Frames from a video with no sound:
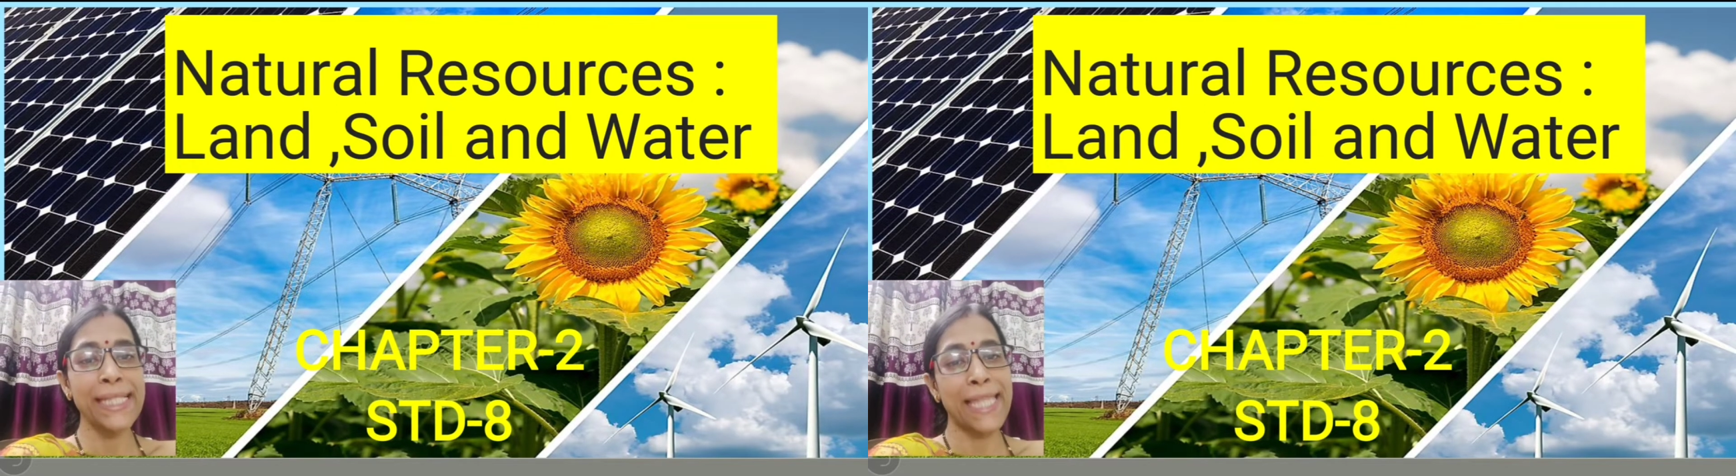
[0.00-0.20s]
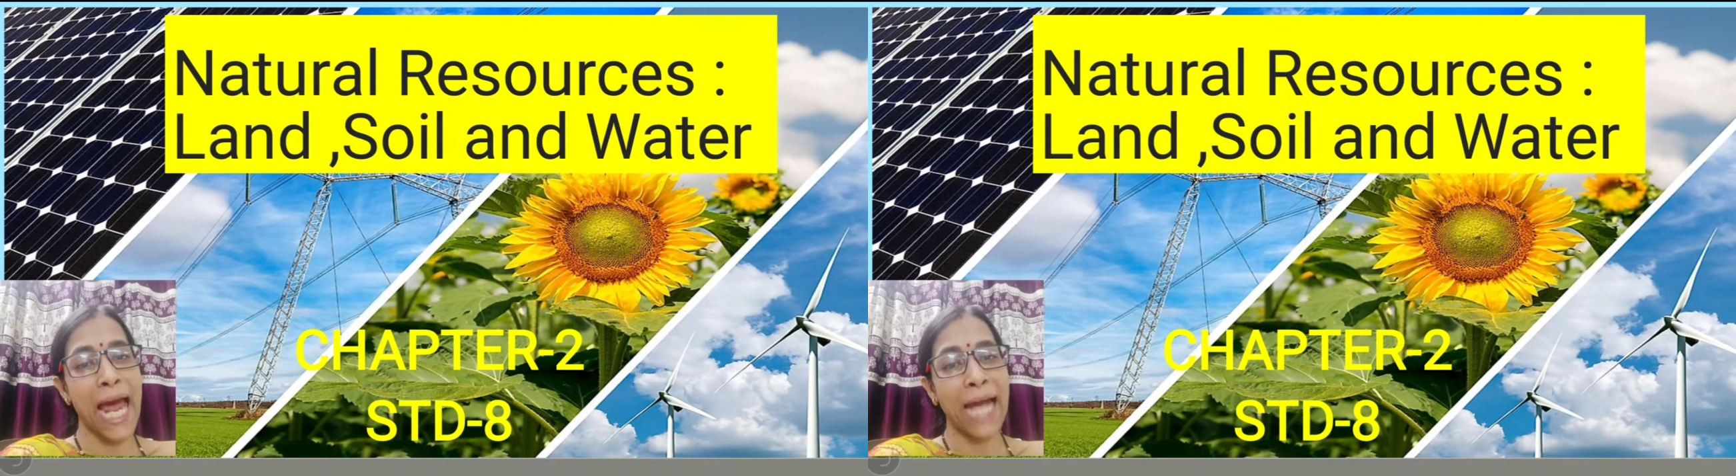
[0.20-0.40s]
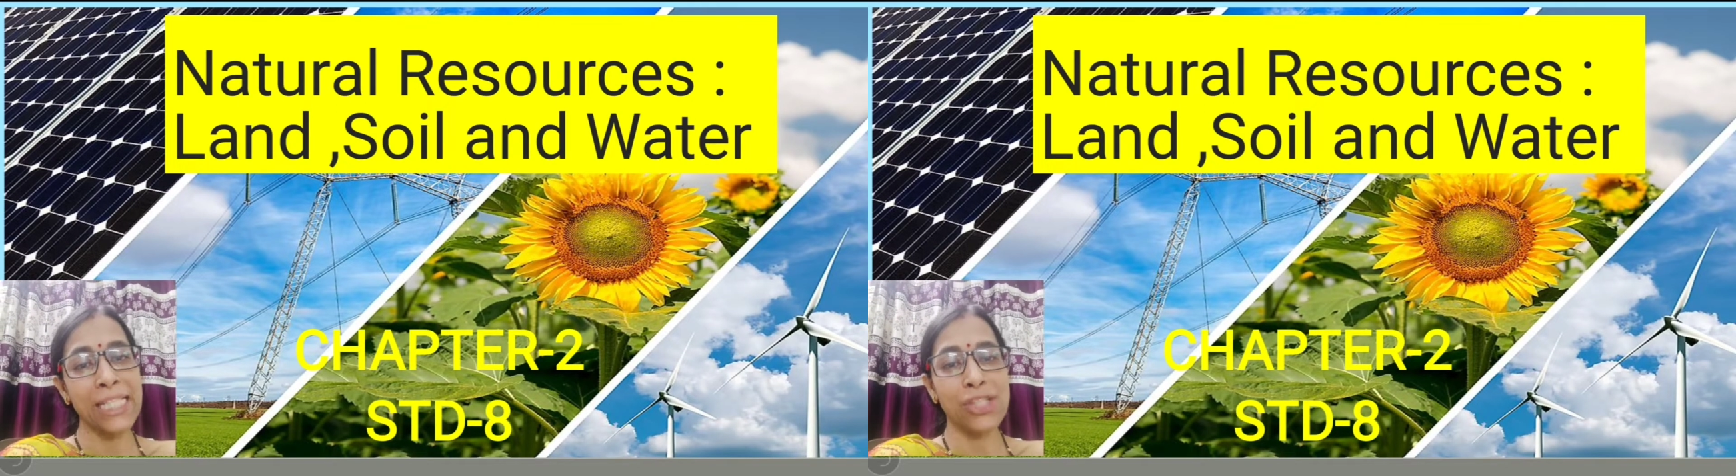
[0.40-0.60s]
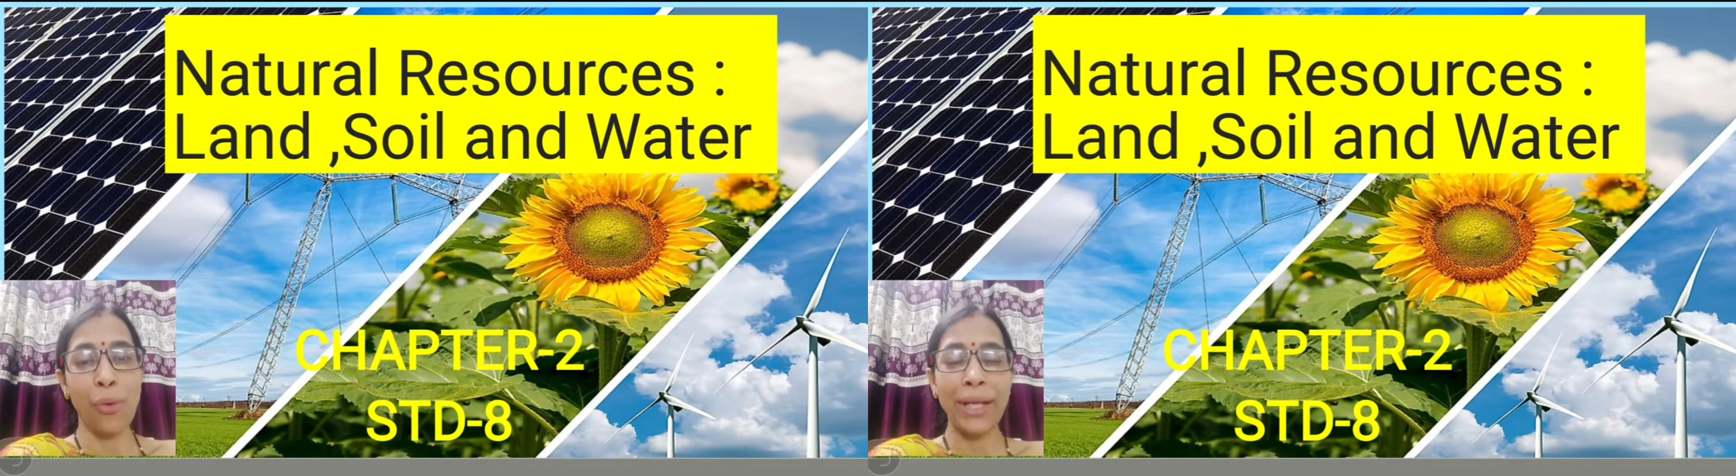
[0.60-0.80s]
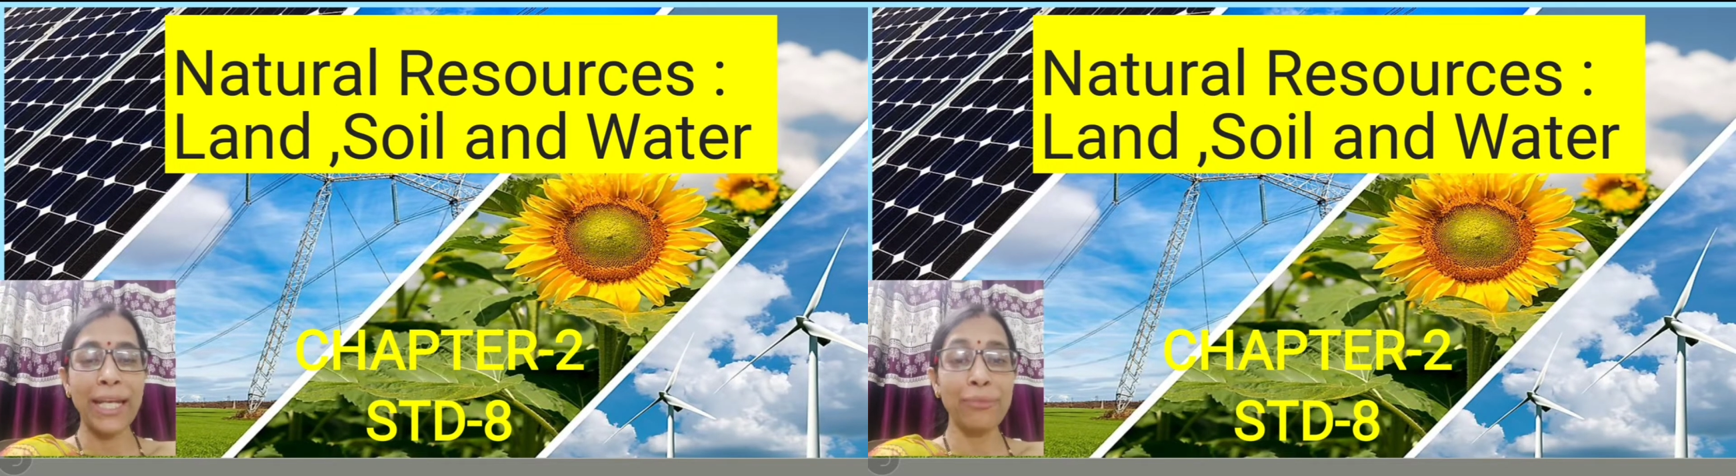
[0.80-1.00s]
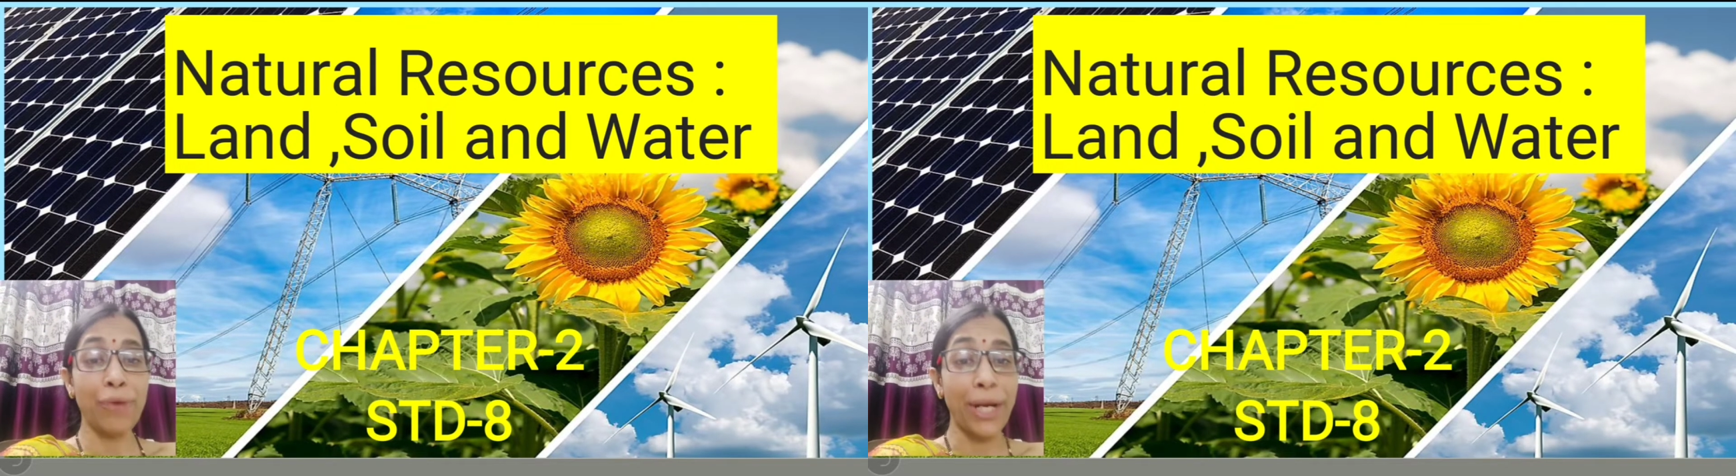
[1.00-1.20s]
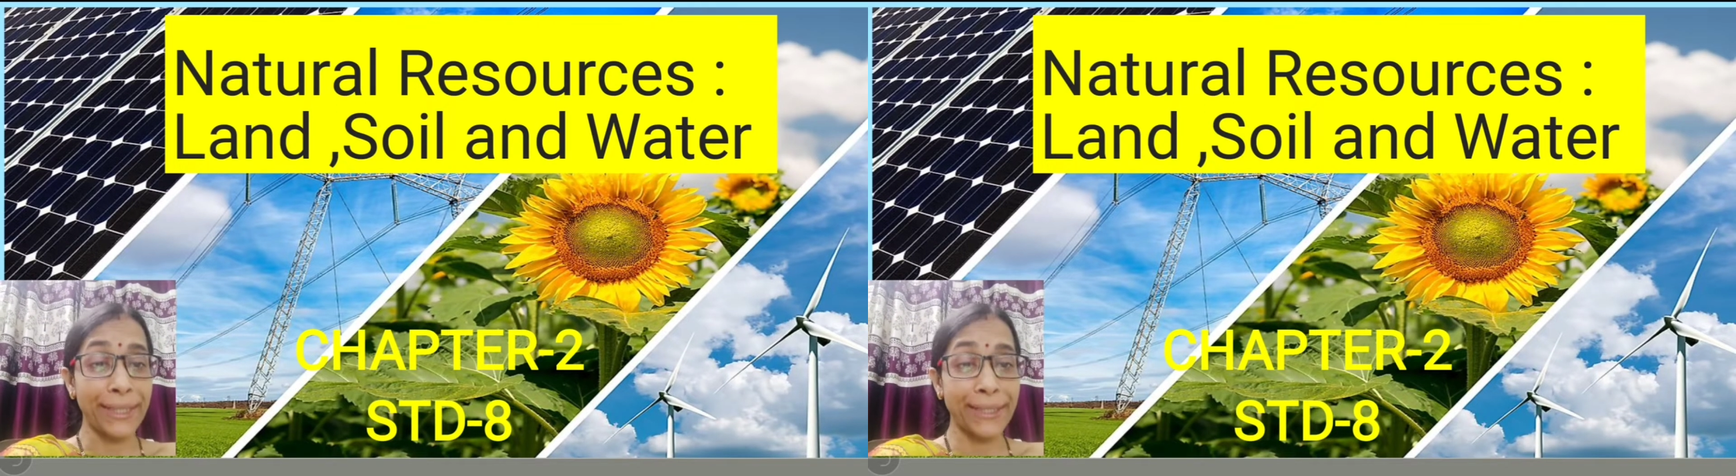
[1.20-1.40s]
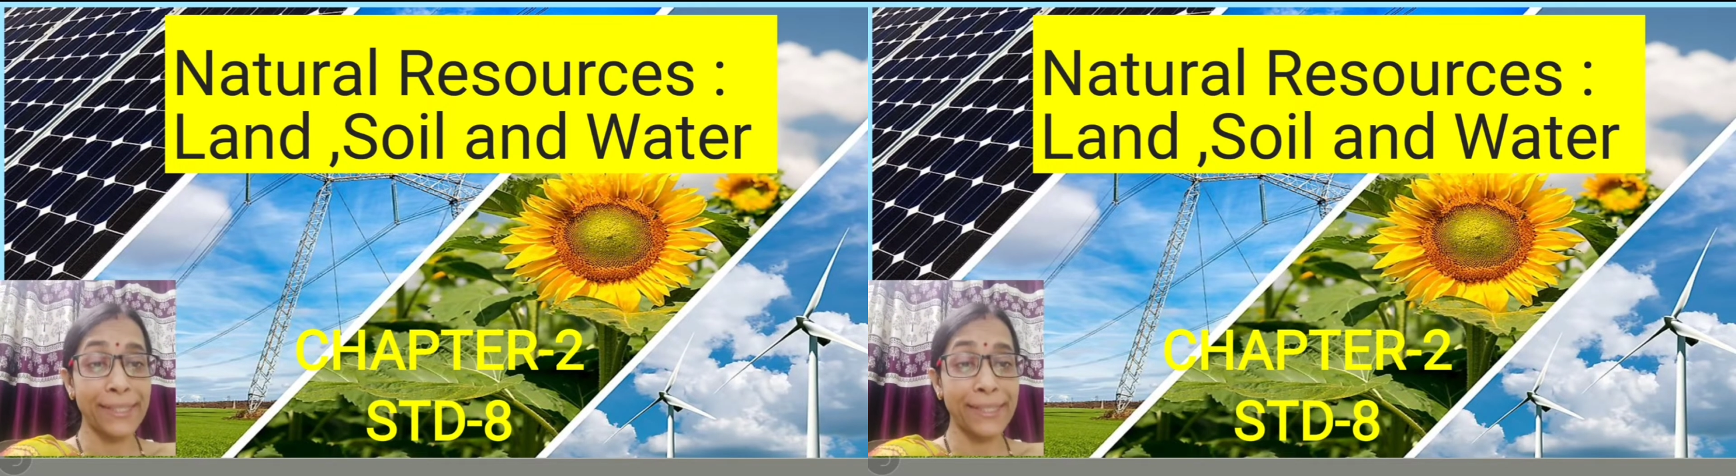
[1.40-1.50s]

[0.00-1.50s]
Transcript: land, soil and water.